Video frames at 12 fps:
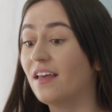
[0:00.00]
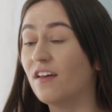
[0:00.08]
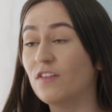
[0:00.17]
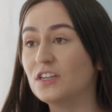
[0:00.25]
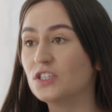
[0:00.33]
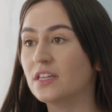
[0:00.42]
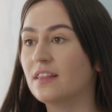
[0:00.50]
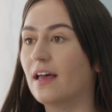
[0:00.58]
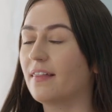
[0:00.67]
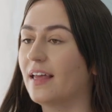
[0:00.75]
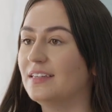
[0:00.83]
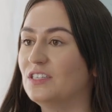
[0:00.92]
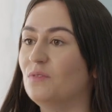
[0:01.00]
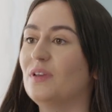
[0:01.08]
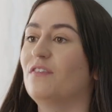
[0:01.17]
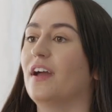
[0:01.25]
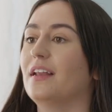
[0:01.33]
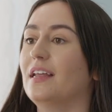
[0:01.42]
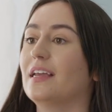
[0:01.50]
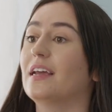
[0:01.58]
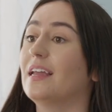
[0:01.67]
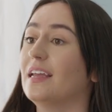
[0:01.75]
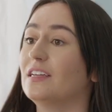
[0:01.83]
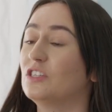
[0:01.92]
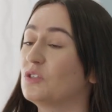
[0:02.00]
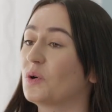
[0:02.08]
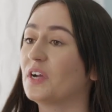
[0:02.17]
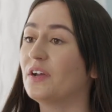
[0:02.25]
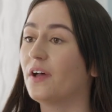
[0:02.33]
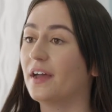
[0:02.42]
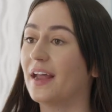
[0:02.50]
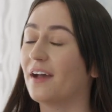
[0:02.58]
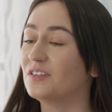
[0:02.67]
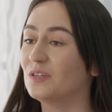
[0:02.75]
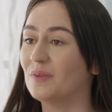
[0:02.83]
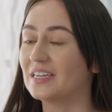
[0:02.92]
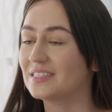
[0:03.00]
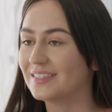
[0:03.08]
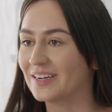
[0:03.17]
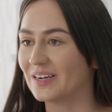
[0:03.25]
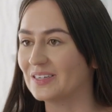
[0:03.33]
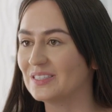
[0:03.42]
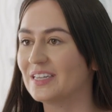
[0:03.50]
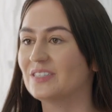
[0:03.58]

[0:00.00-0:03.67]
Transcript: Eventually that led to me finding a tutorial on how to make stickers,